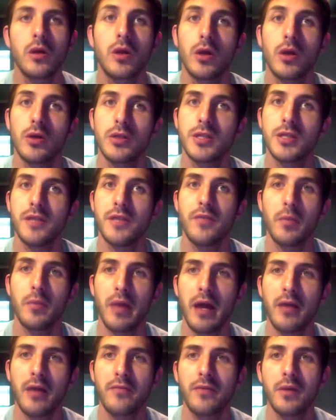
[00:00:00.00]
Curse of the
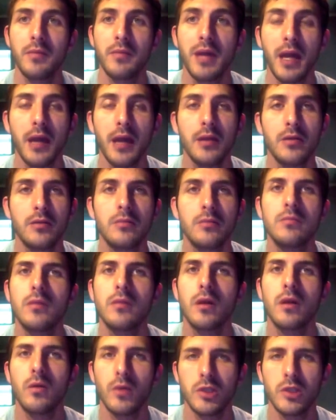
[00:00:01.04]
Black Flame Candle.
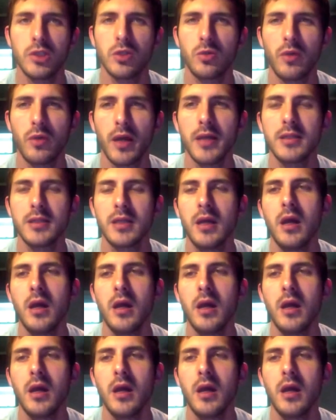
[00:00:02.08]
Original, right?